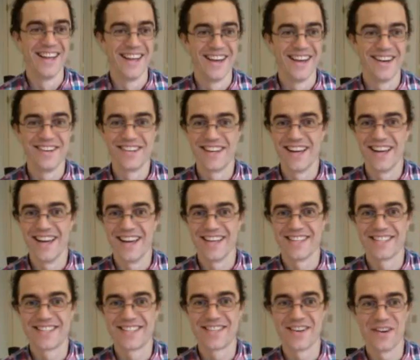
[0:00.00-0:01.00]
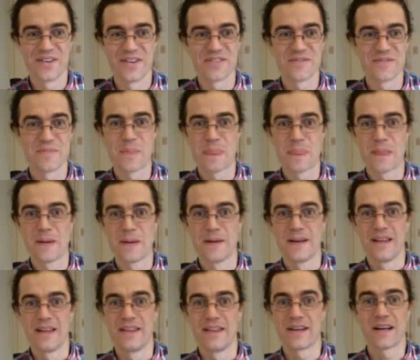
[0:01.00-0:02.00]
Okay, so
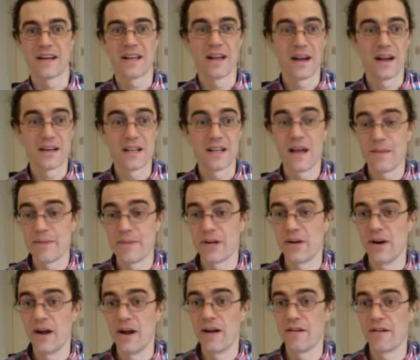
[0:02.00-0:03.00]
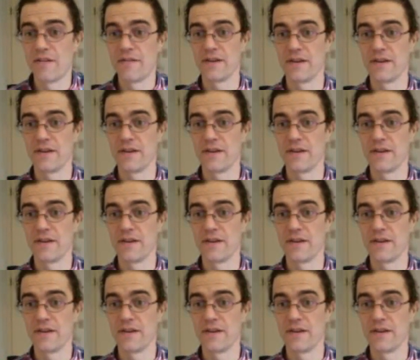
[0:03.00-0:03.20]
a climate graph.